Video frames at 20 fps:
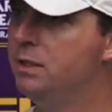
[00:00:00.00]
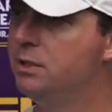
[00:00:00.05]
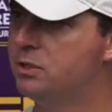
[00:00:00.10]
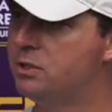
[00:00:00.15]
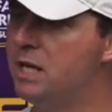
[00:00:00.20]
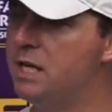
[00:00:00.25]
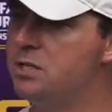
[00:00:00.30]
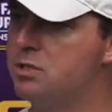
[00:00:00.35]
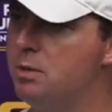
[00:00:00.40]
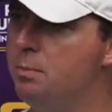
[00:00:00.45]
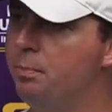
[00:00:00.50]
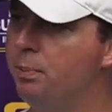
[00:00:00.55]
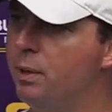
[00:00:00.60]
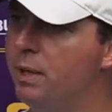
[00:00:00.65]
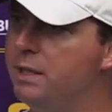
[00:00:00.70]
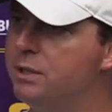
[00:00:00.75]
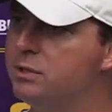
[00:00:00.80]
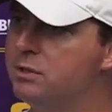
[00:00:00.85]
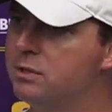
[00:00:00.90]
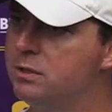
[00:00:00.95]
stays in
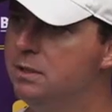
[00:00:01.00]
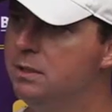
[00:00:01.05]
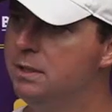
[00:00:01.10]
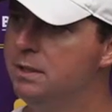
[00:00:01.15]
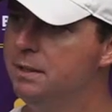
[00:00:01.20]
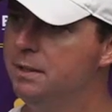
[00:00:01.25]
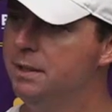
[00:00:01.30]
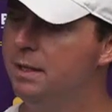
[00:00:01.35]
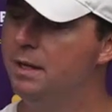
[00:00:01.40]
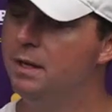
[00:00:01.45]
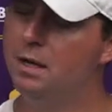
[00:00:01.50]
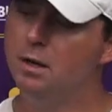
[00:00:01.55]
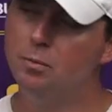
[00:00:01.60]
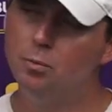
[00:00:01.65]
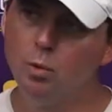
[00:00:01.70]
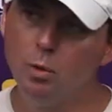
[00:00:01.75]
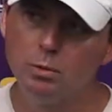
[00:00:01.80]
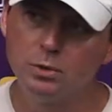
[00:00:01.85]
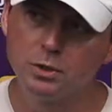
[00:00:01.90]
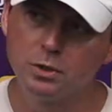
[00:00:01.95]
place.
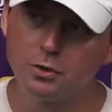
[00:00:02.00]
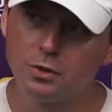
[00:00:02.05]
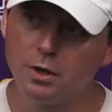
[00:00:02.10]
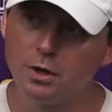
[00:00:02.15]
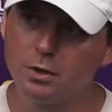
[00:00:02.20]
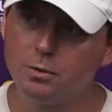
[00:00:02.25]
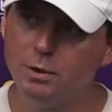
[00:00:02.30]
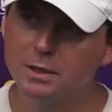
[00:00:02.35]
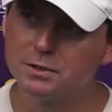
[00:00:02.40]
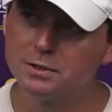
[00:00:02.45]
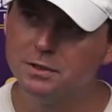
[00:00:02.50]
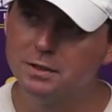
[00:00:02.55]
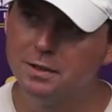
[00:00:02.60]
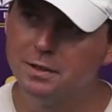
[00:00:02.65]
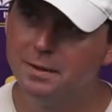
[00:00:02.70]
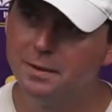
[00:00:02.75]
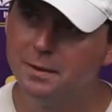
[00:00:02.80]
What was your third question?